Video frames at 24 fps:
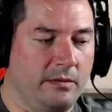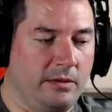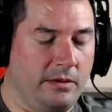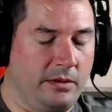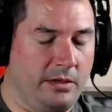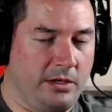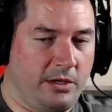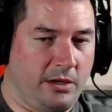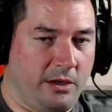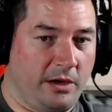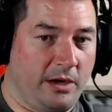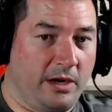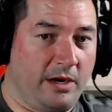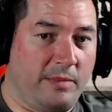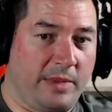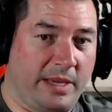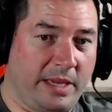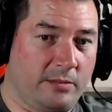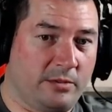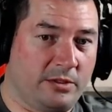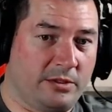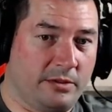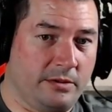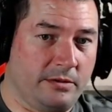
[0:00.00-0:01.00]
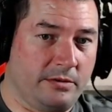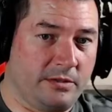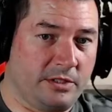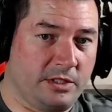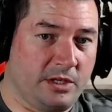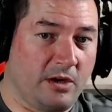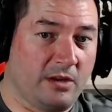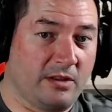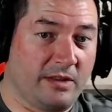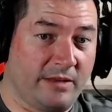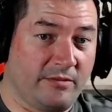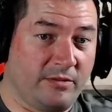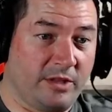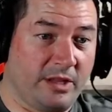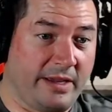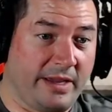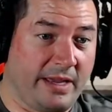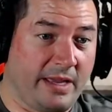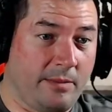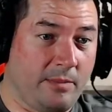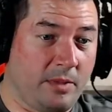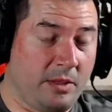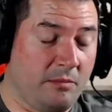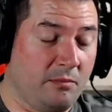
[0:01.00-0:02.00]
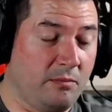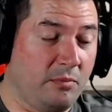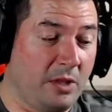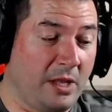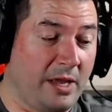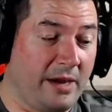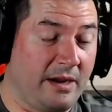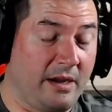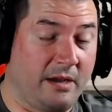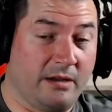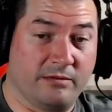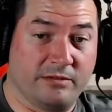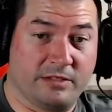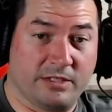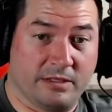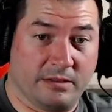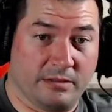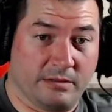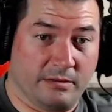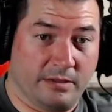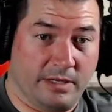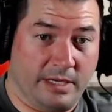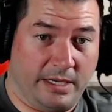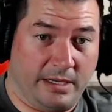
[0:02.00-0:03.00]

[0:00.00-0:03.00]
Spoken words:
you're going to be able to start leveling up blood elves and